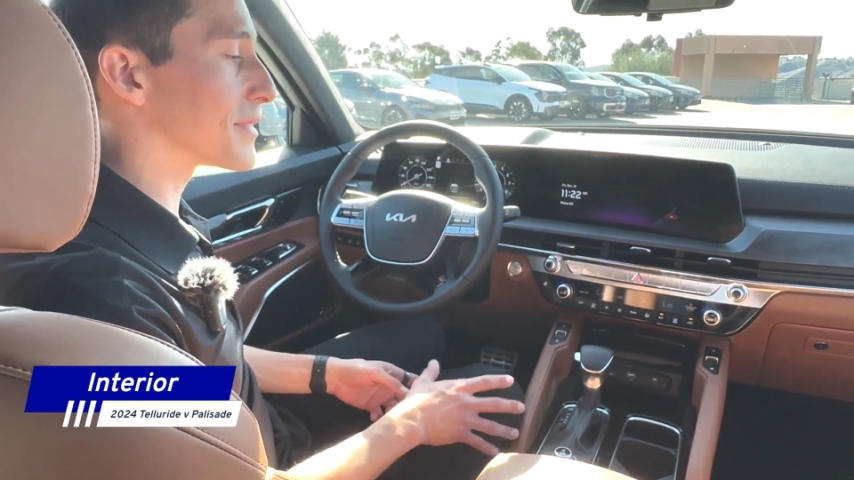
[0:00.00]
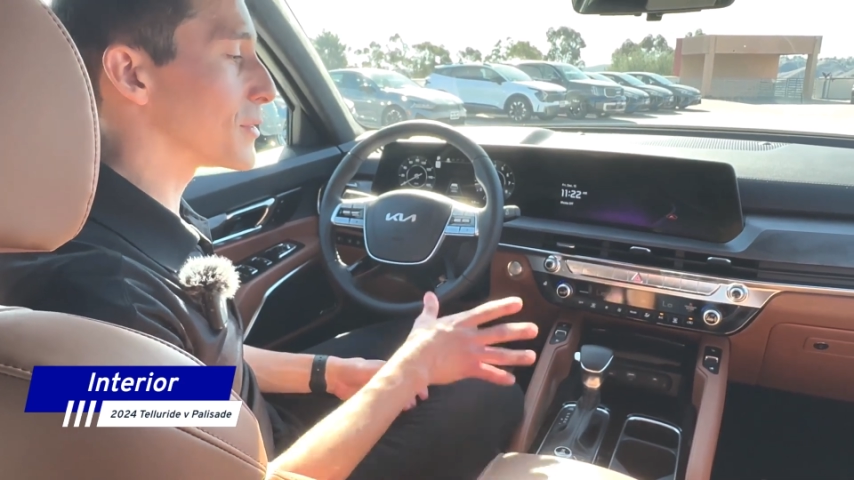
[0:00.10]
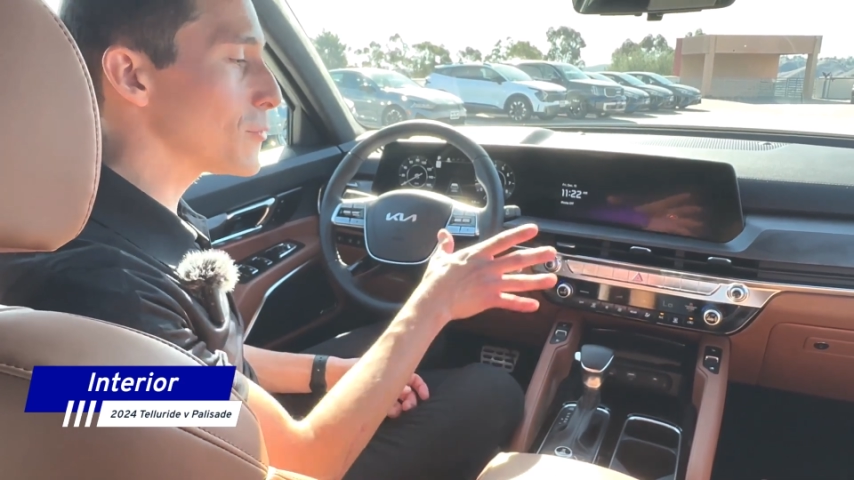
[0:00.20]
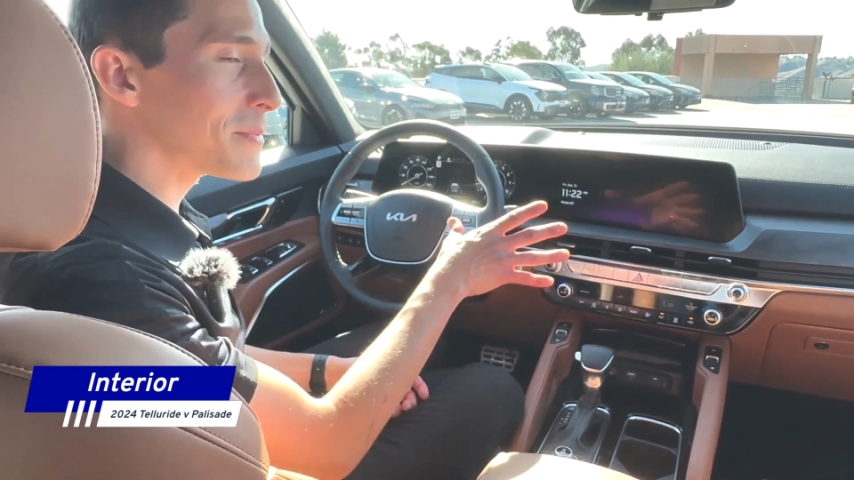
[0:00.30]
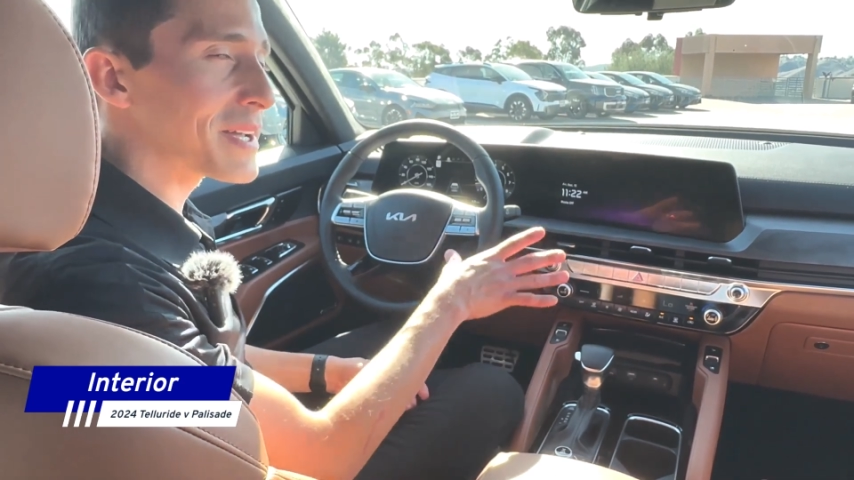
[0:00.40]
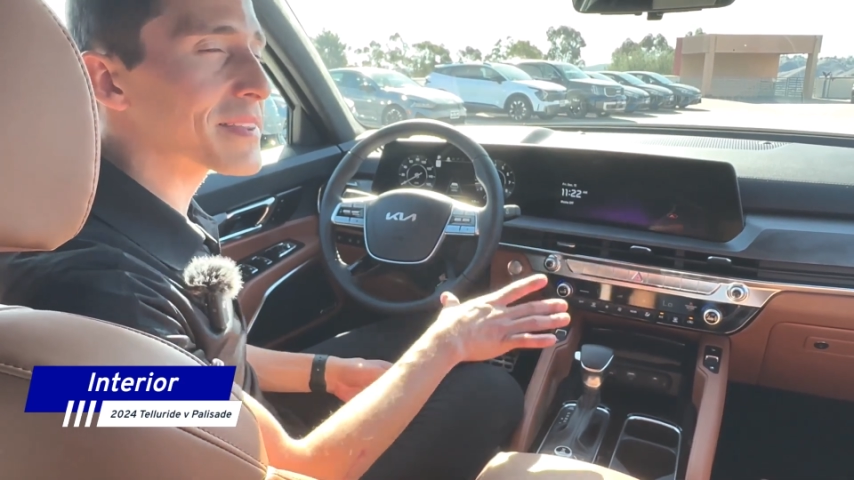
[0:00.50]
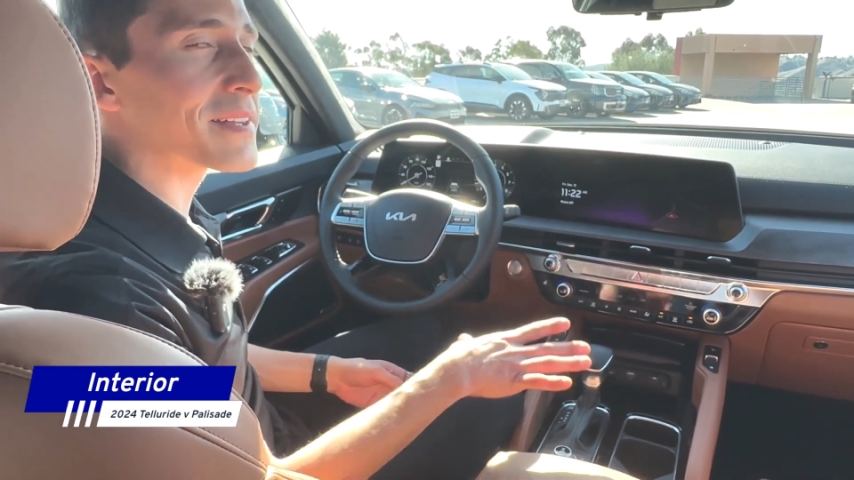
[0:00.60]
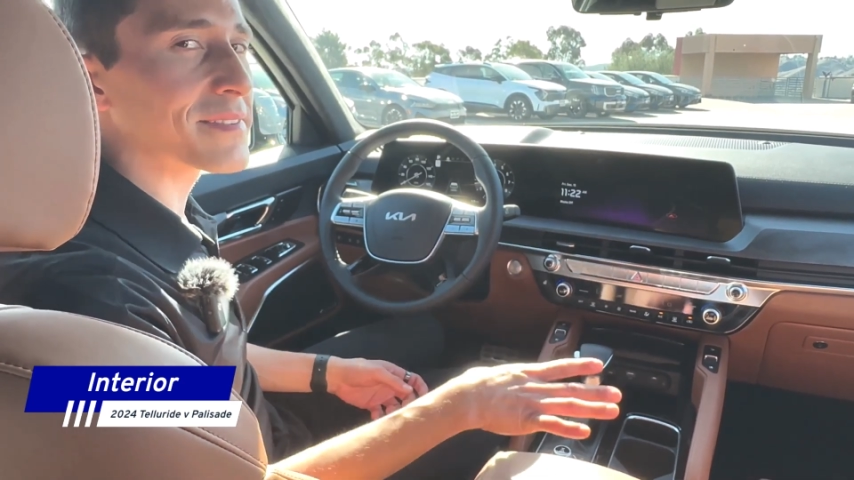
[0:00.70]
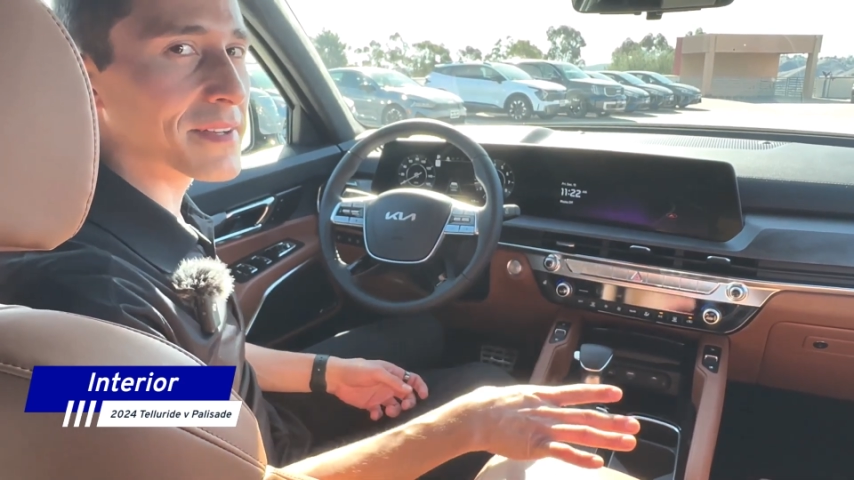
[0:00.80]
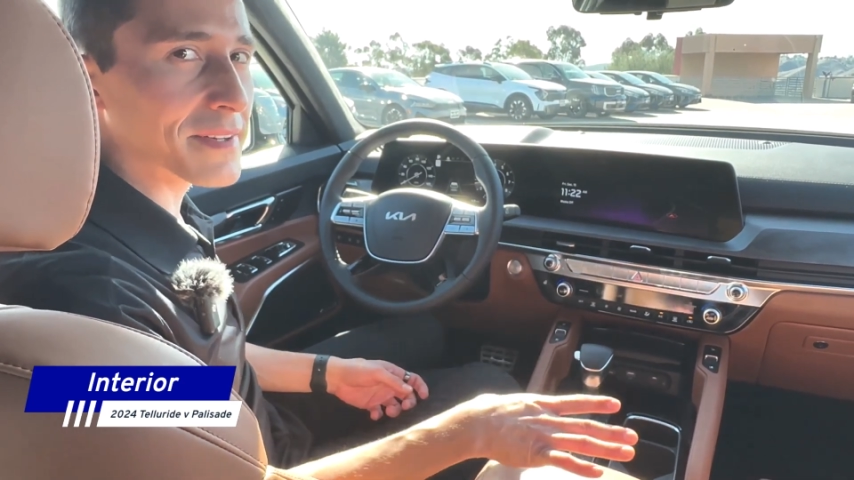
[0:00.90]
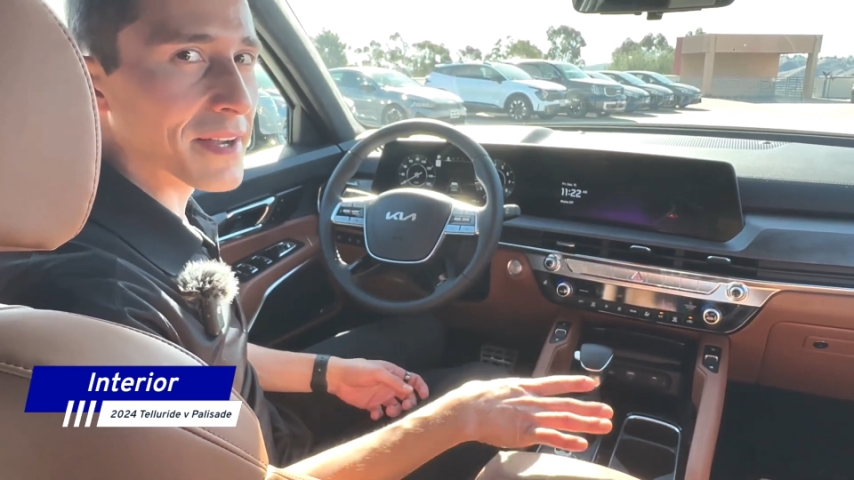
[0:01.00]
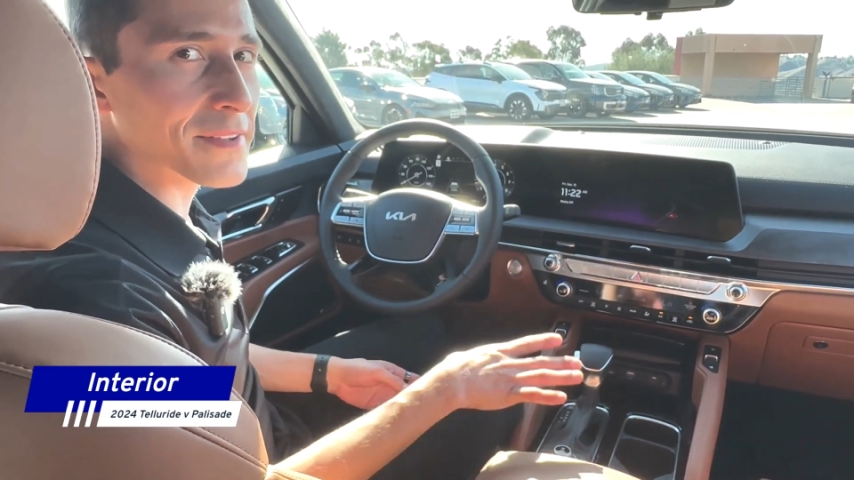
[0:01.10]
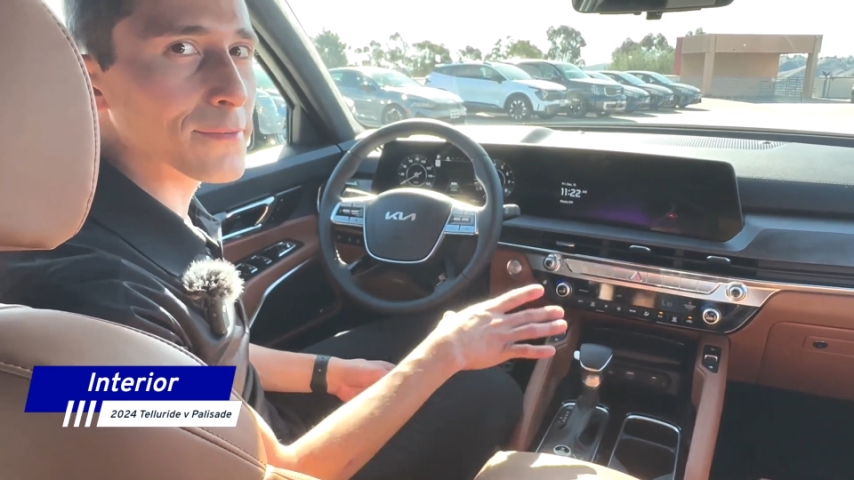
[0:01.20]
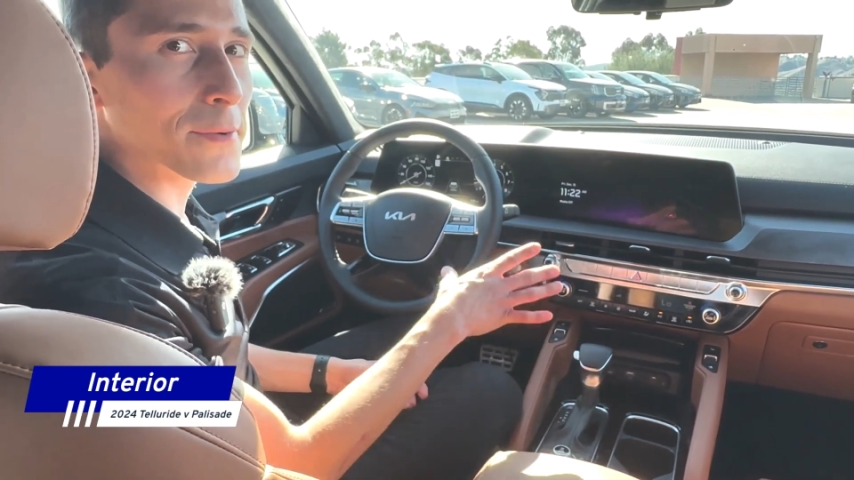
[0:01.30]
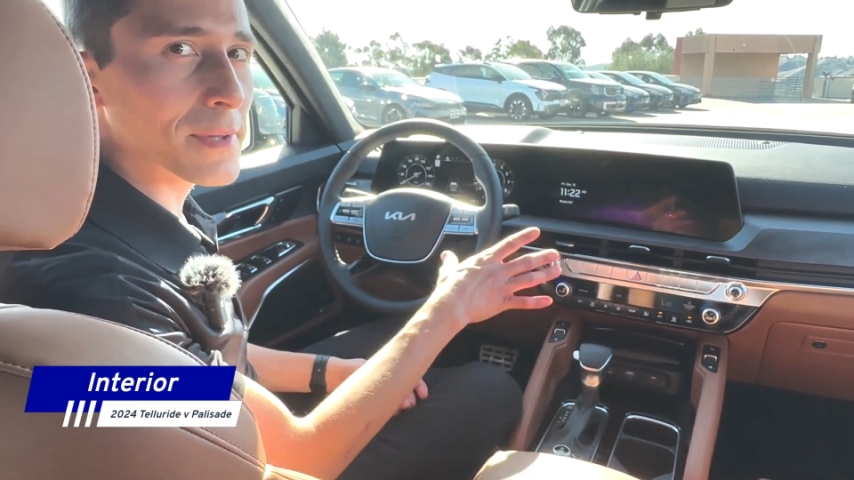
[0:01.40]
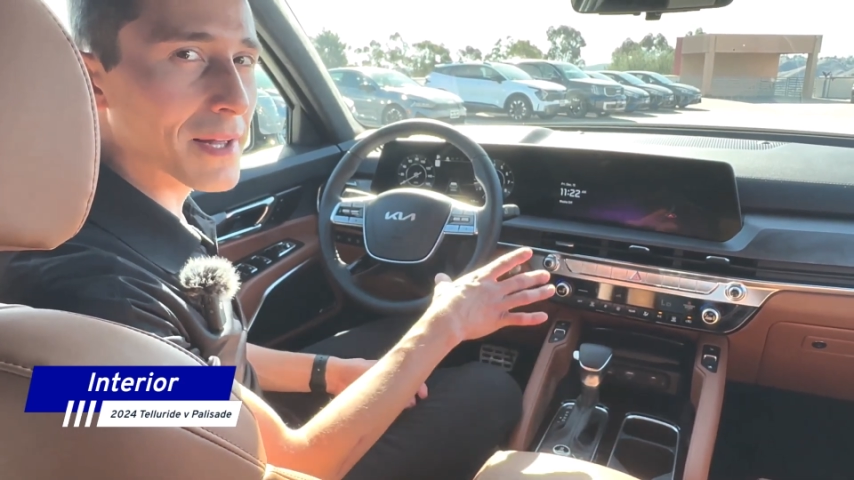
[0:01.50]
do make that center console